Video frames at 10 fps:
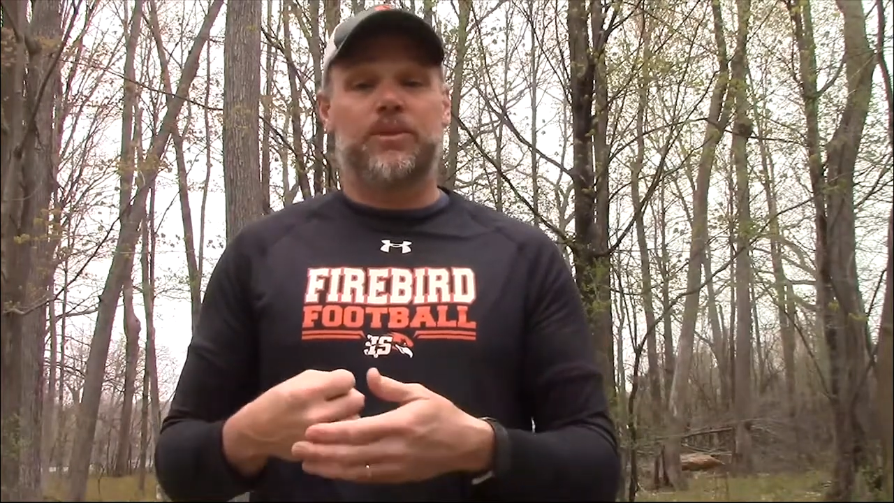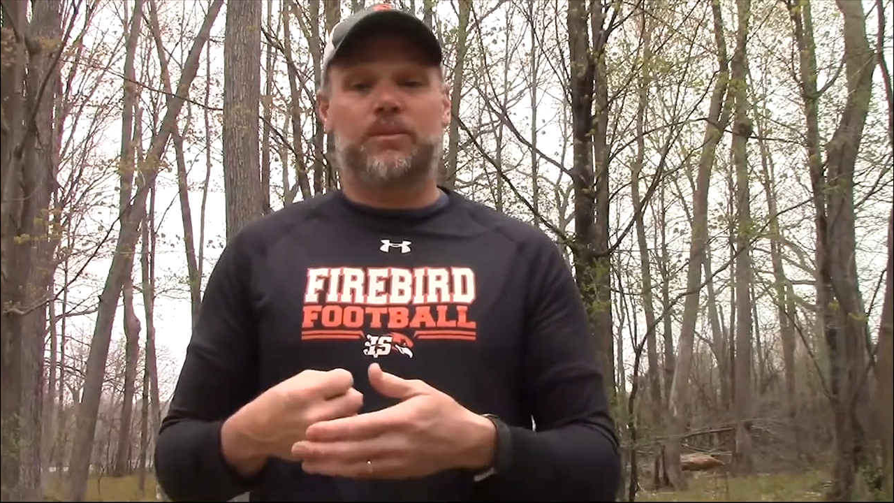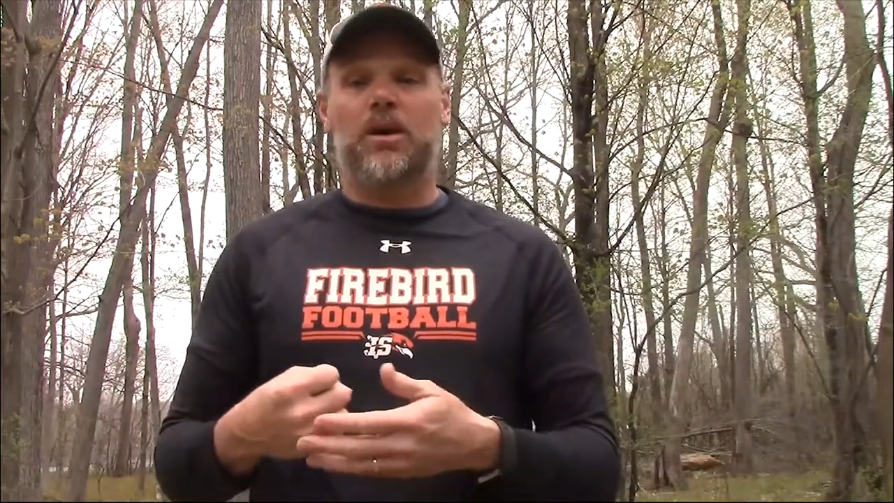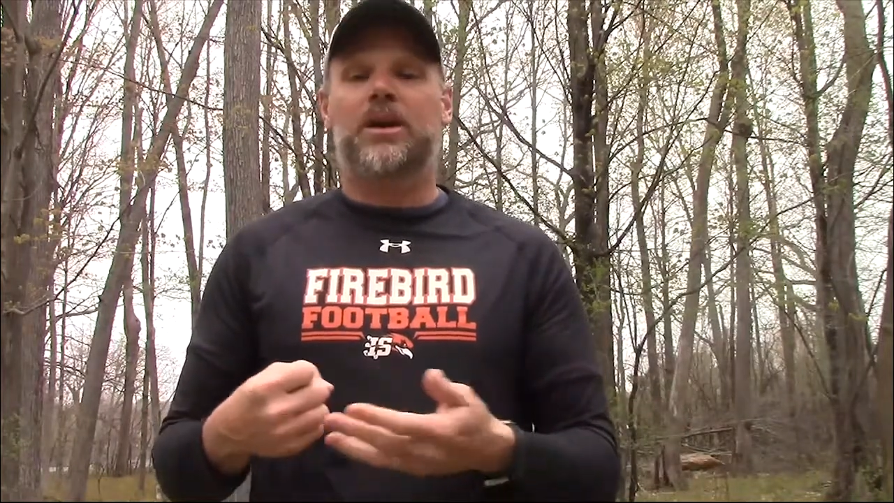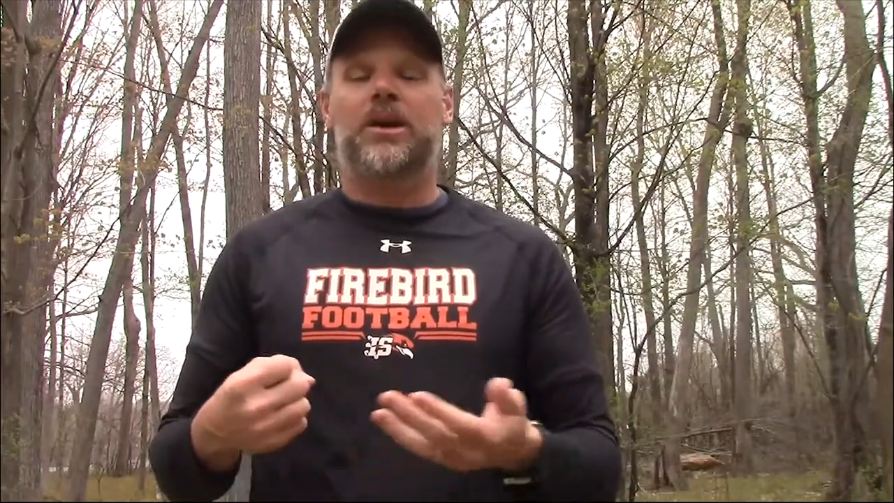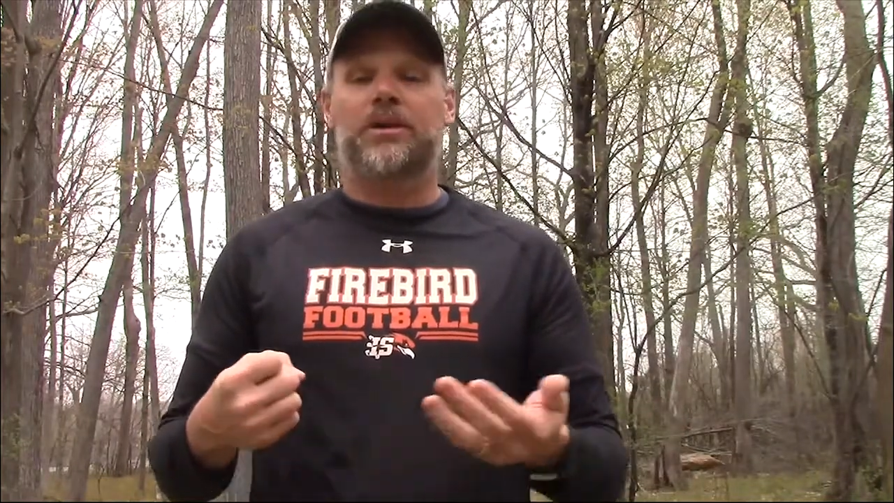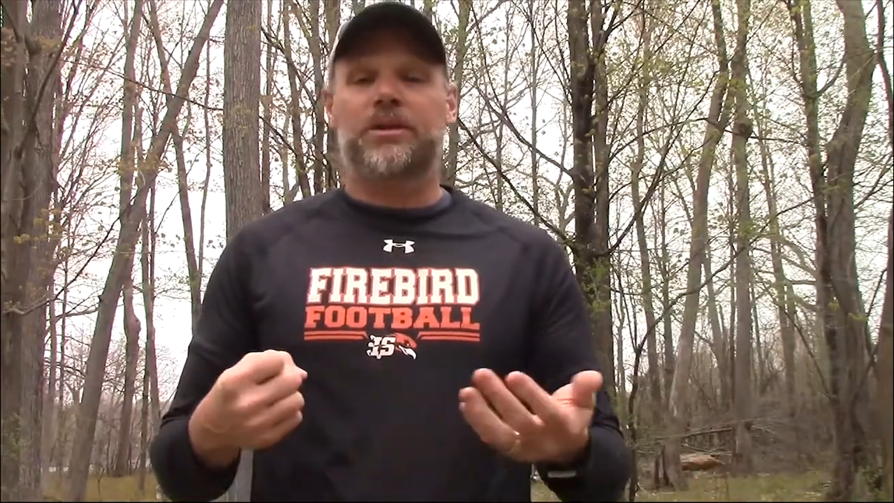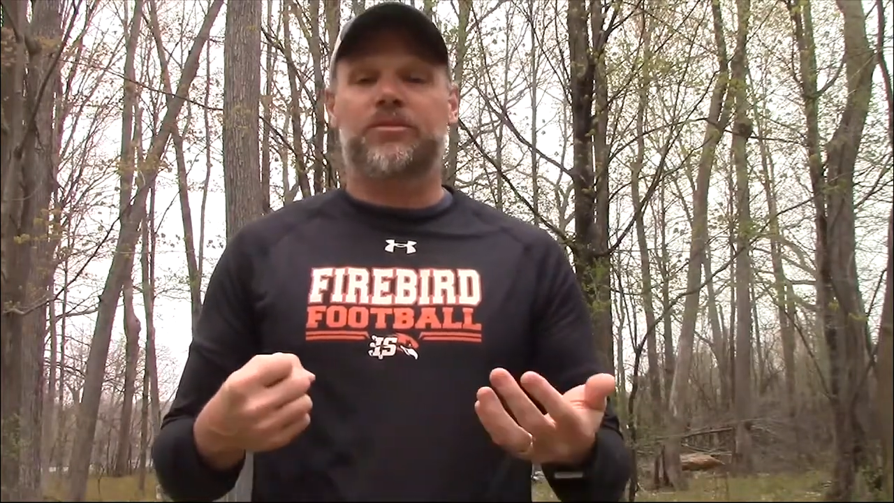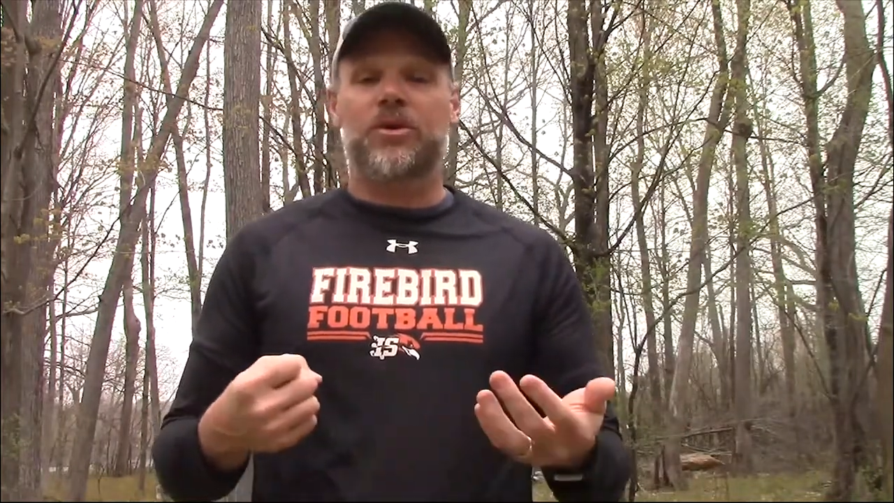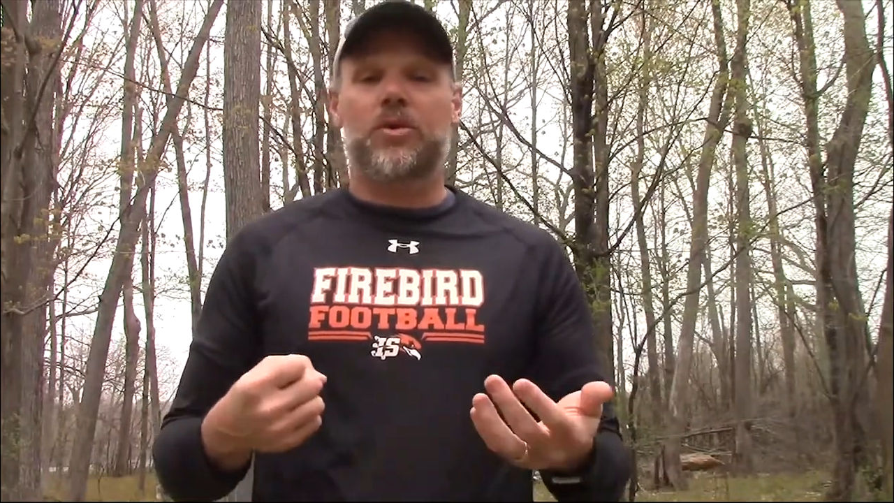the ball
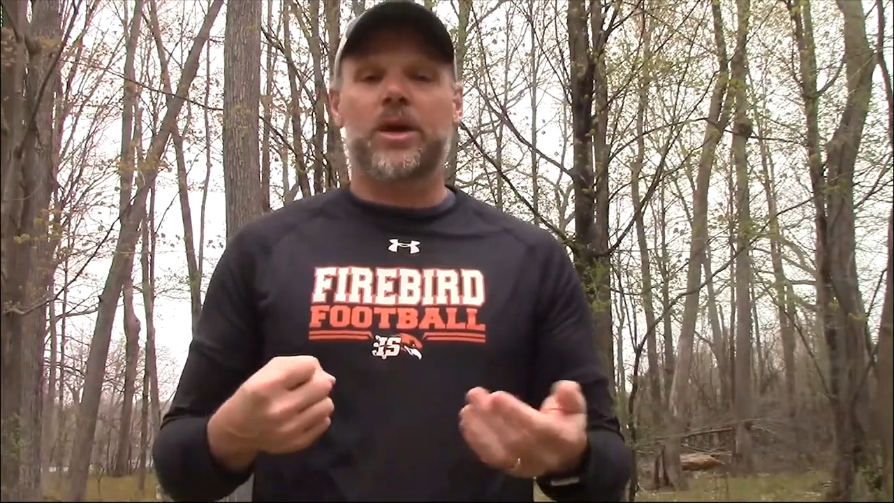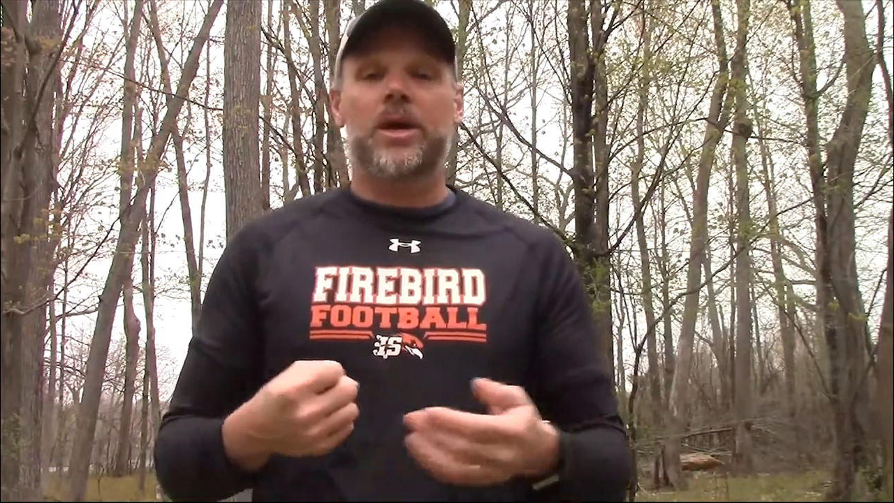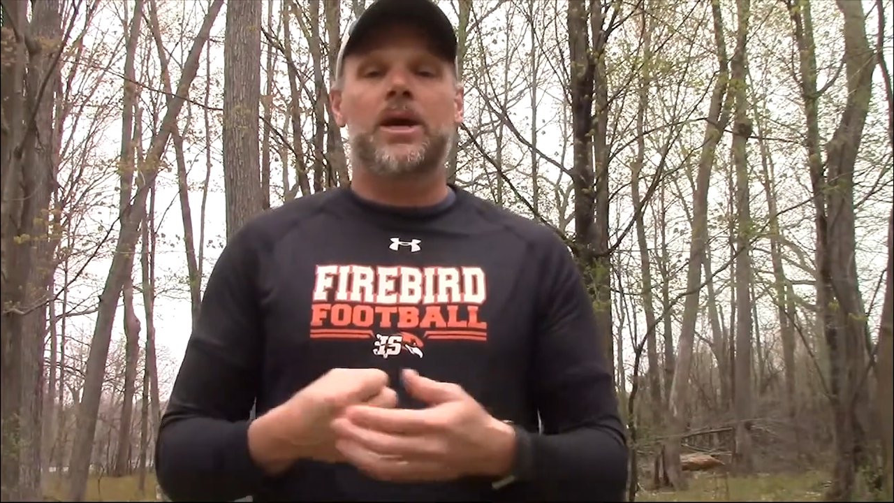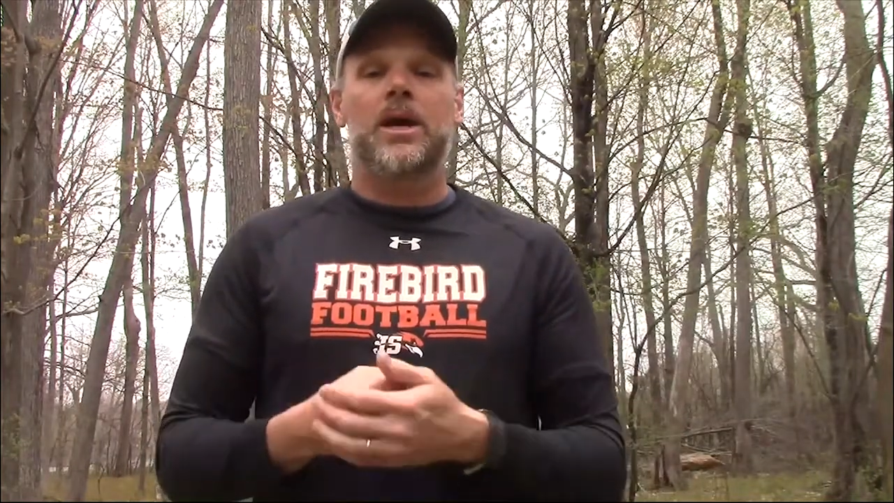carrier is going.